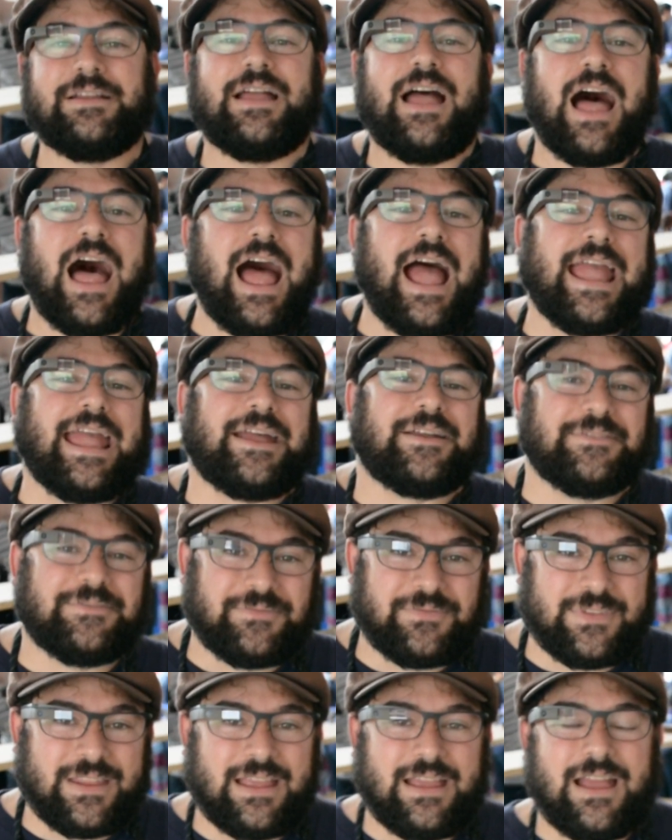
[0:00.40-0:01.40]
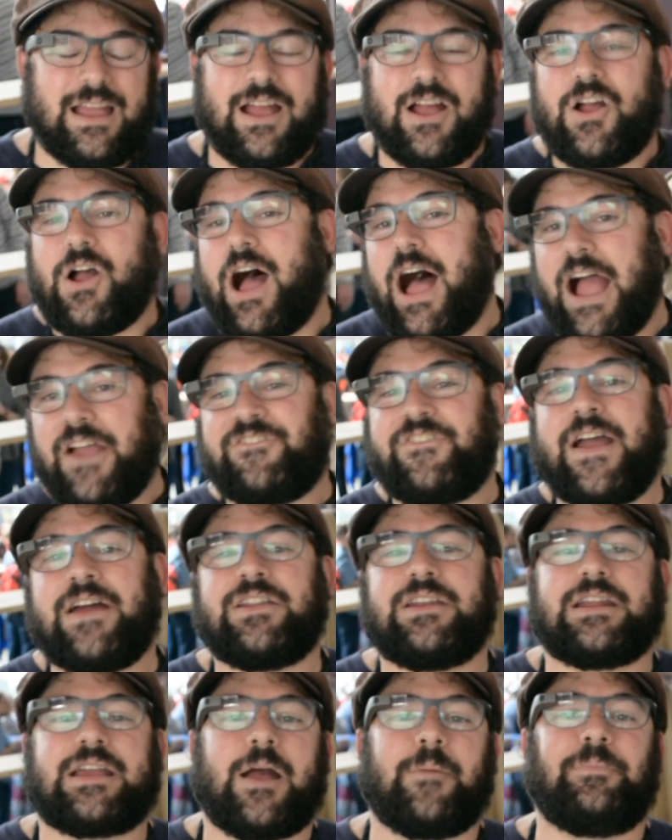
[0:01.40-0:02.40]
Hi, I
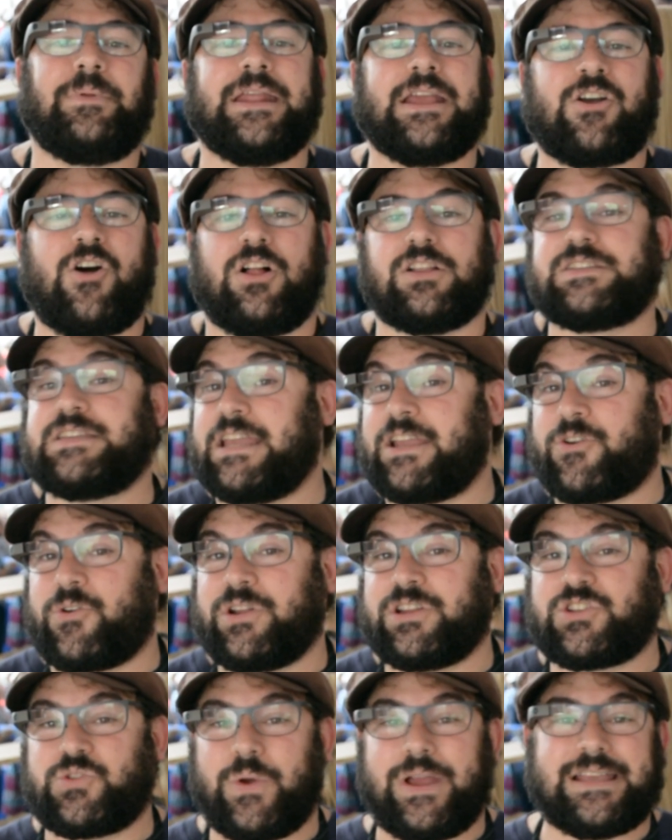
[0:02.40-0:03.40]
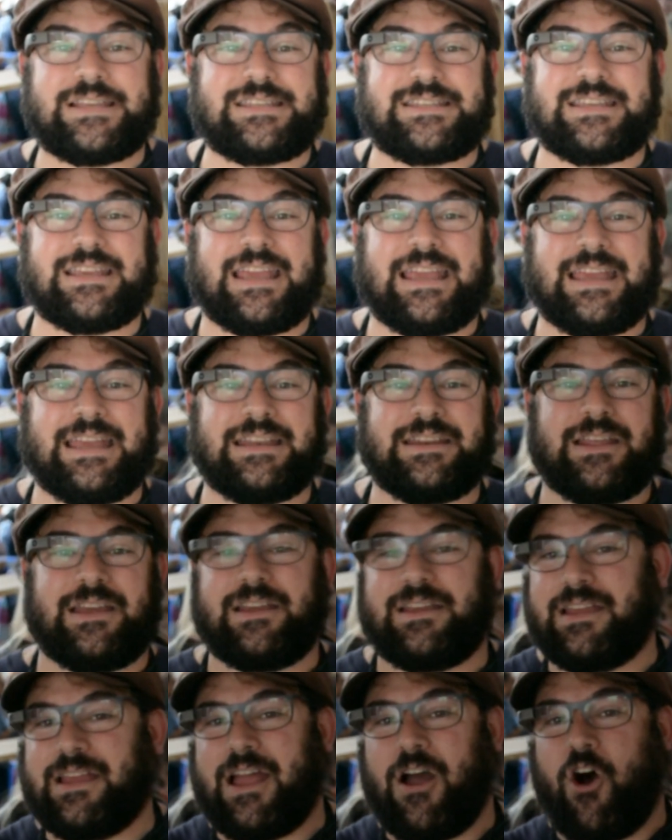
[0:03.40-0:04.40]
founded a company called Tinker and Twist in
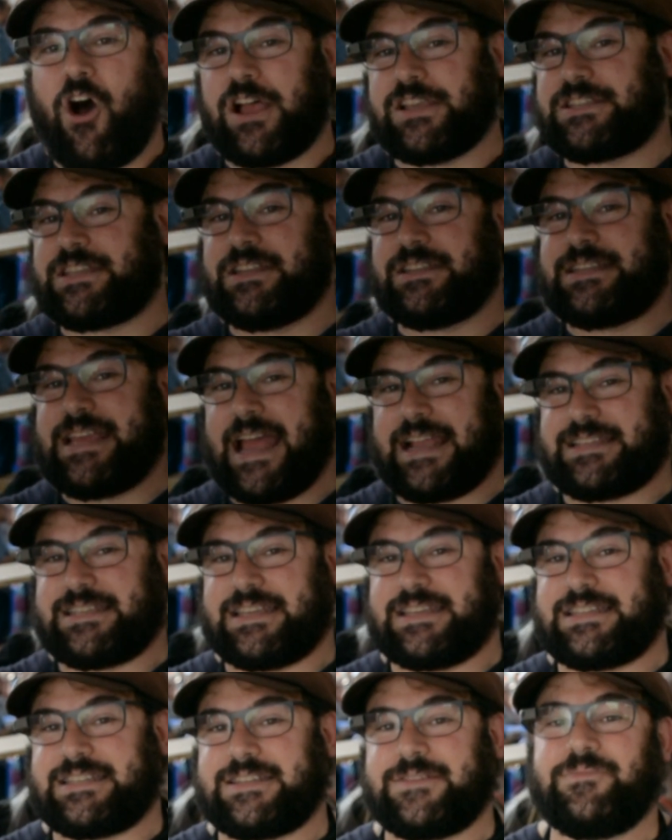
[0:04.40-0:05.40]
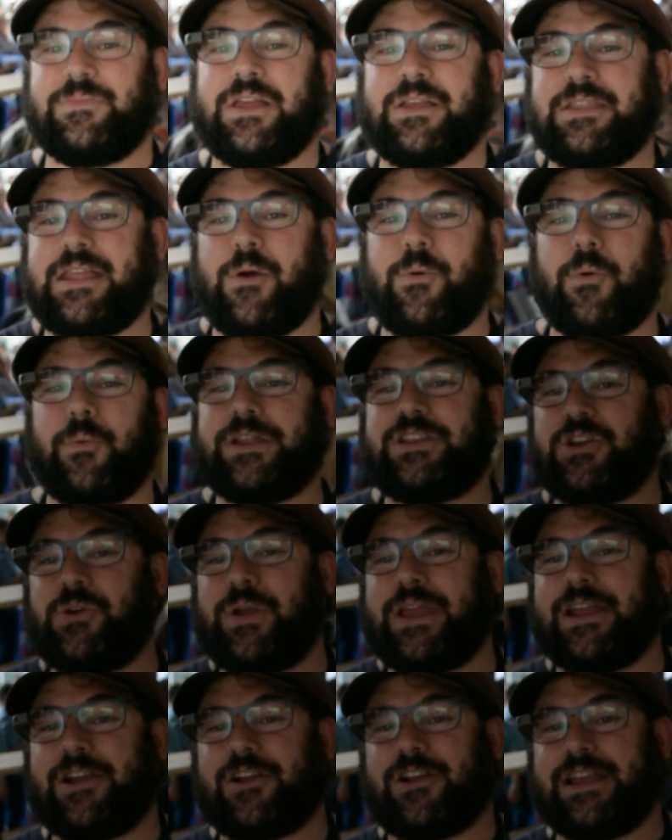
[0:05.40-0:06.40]
Austin, Texas. Now what we do
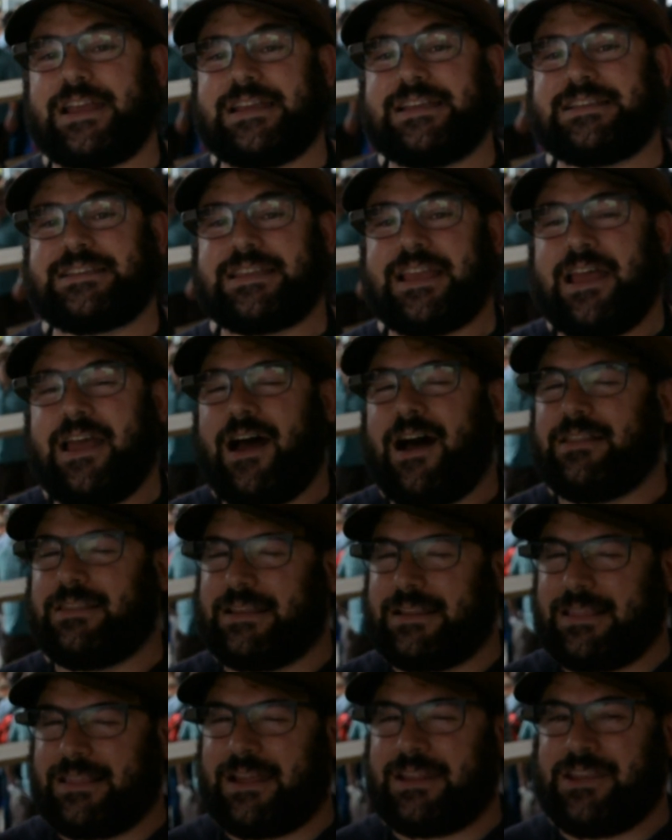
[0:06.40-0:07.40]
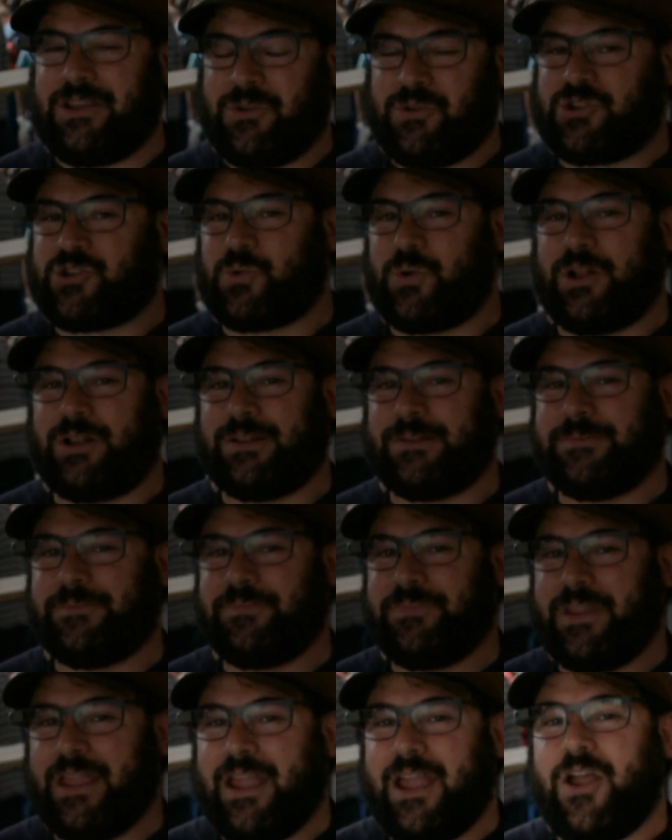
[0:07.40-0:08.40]
here is a little unusual.
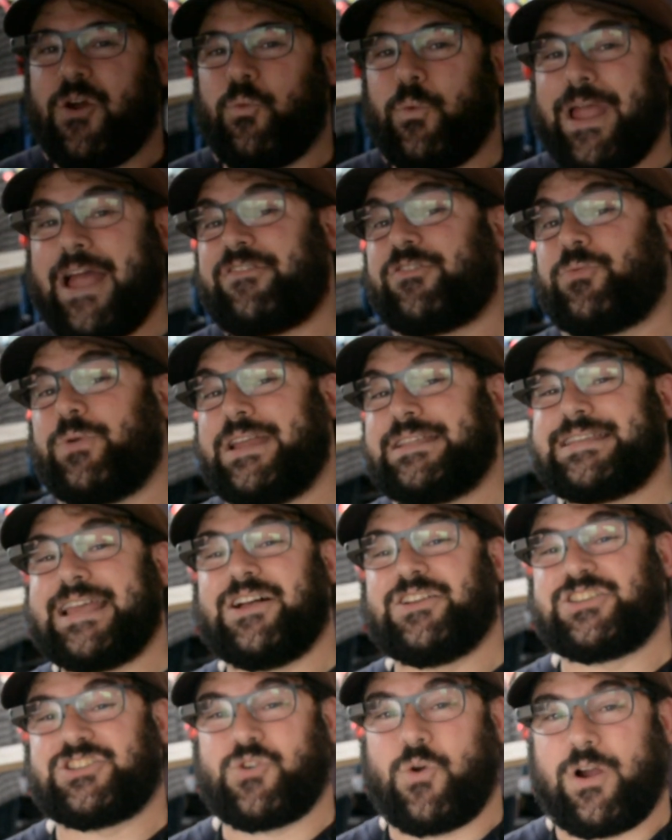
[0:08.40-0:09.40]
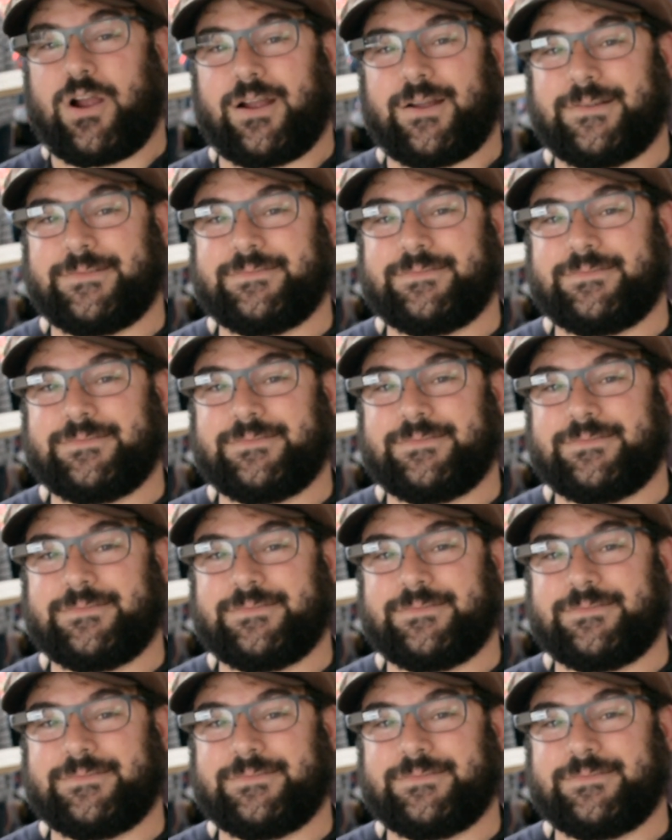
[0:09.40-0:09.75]
We have a retail store,